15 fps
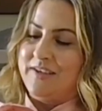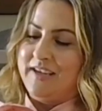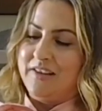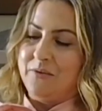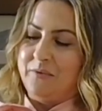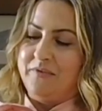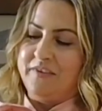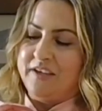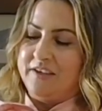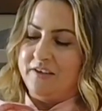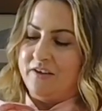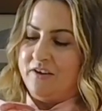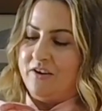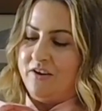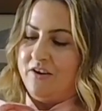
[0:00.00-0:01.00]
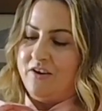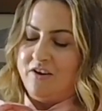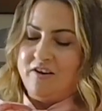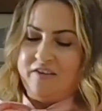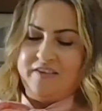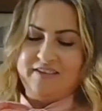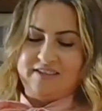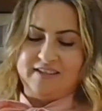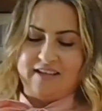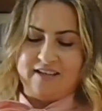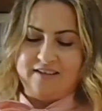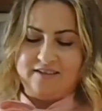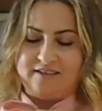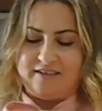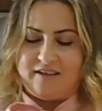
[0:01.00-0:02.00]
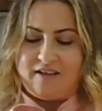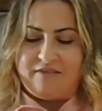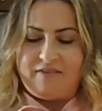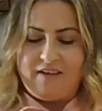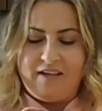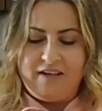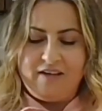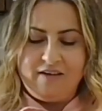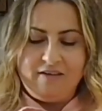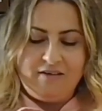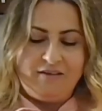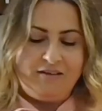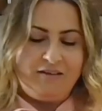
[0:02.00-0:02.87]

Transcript: now that we've gotten all the zest off here,